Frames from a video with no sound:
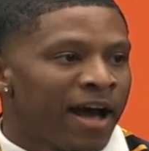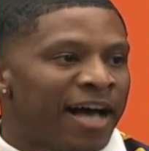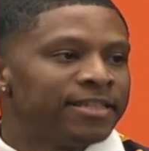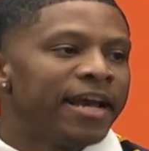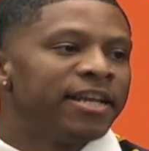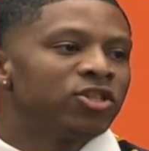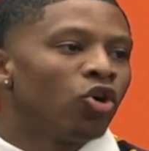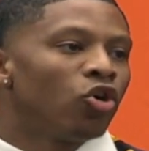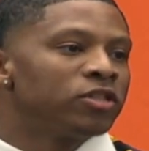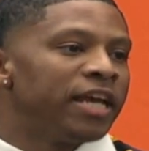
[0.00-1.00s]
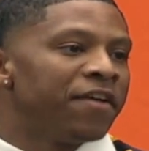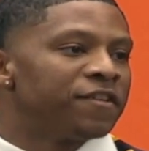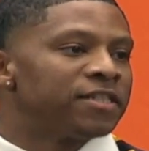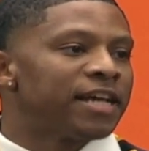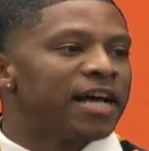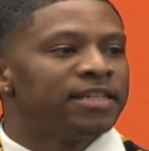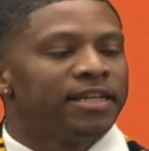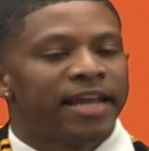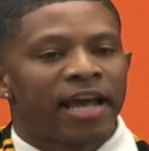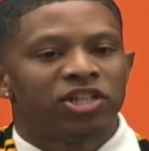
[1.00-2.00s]
I say this all to emphasize the
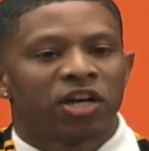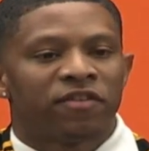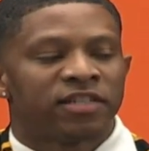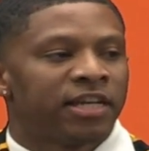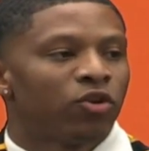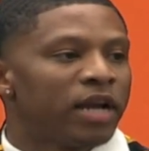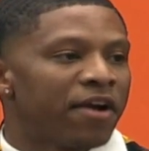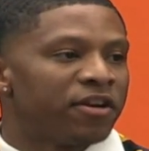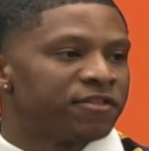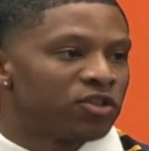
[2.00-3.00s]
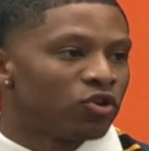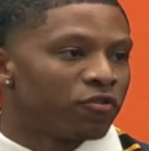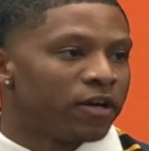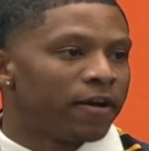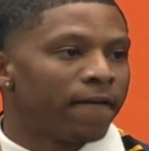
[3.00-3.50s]
danger of a single narrative story